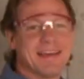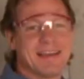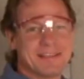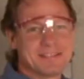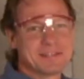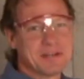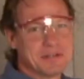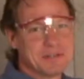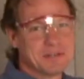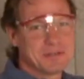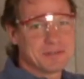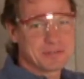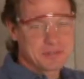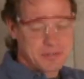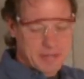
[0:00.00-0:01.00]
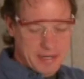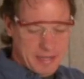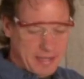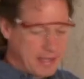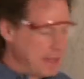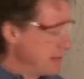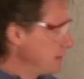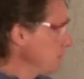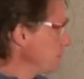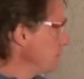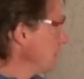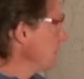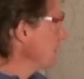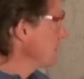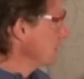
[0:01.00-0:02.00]
it's going to do the trick. And
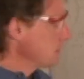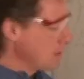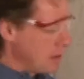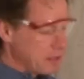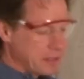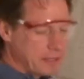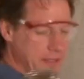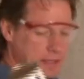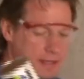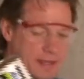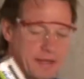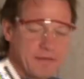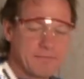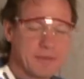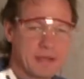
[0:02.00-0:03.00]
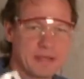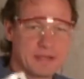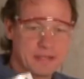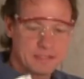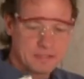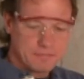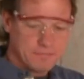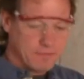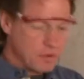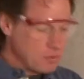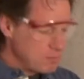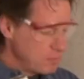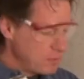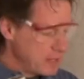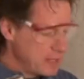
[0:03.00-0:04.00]
rather than caulking it, I have my adhesive
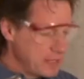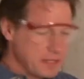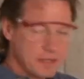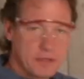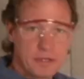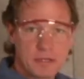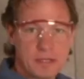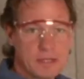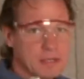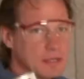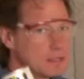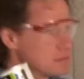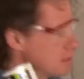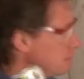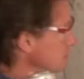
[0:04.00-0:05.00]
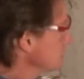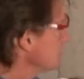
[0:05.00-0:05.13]
foam right here, so I'm just